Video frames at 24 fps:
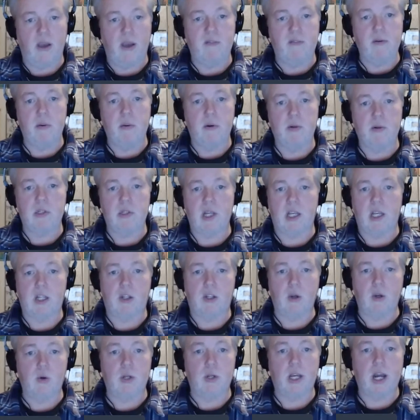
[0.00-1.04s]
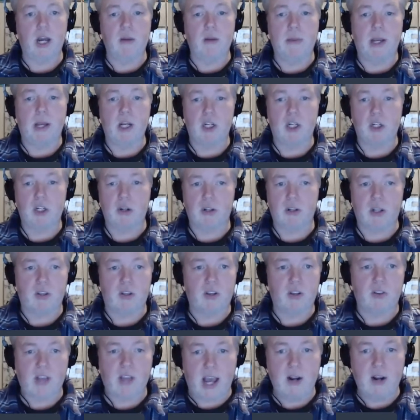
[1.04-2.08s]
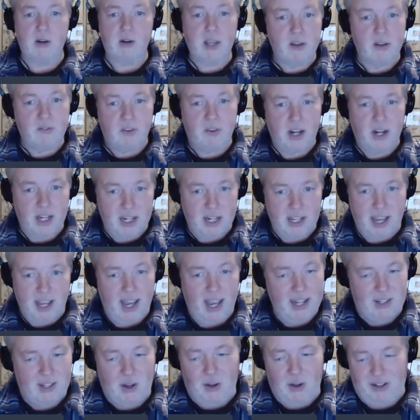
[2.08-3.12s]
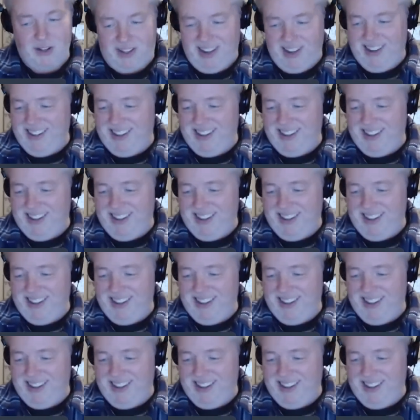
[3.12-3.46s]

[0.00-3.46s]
everybody was like, dude, you got to make a shirt that says, I don't get fucking canceled.